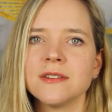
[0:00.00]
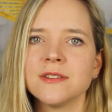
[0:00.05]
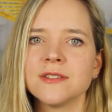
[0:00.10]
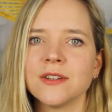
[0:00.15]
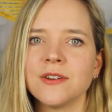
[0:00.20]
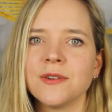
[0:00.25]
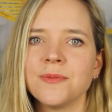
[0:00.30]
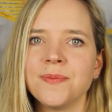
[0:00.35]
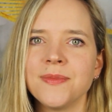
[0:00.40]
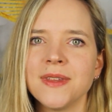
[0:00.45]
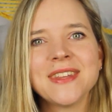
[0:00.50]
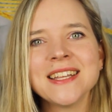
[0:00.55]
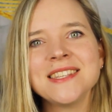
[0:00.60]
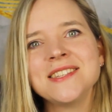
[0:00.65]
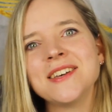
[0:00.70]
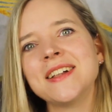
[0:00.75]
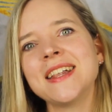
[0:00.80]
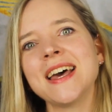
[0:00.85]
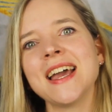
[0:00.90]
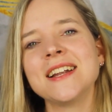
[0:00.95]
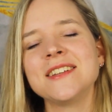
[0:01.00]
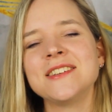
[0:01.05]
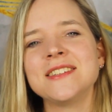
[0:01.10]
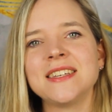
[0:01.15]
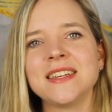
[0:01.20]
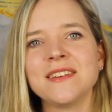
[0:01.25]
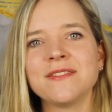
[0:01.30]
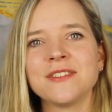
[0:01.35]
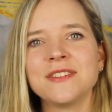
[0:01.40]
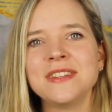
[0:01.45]
So that's all I had to
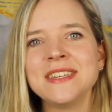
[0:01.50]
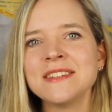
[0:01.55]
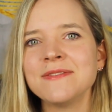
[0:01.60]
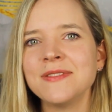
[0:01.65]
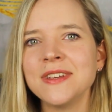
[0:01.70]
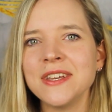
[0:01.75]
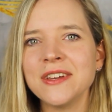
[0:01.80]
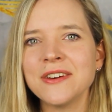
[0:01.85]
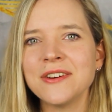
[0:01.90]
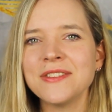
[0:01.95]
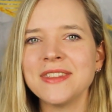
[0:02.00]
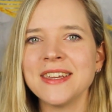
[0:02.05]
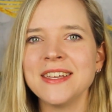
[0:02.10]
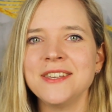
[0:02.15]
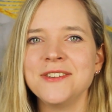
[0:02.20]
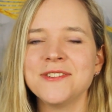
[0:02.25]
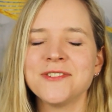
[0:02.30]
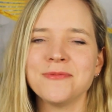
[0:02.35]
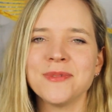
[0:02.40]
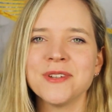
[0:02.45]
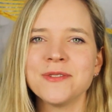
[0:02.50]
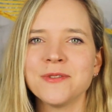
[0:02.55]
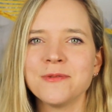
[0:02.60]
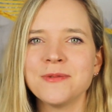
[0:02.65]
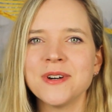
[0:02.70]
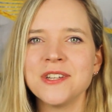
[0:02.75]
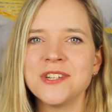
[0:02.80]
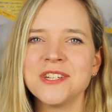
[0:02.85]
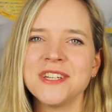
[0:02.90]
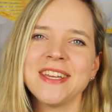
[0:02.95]
say for this video. Thank you so much for
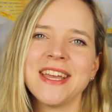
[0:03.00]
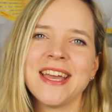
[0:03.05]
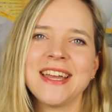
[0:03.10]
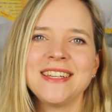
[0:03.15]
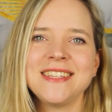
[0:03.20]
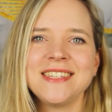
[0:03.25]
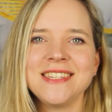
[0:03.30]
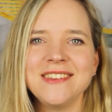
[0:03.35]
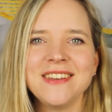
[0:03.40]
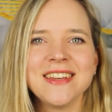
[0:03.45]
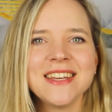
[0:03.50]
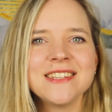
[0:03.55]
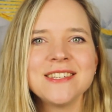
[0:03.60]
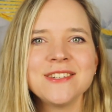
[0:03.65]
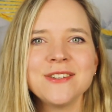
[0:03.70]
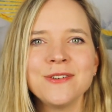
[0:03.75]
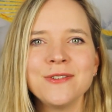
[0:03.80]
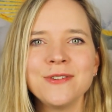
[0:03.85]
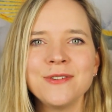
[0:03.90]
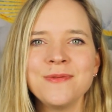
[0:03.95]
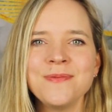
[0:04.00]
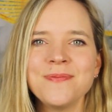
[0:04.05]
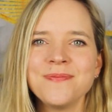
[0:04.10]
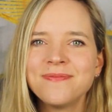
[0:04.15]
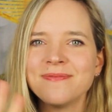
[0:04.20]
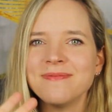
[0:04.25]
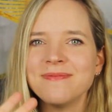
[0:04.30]
watching, and see you again soon.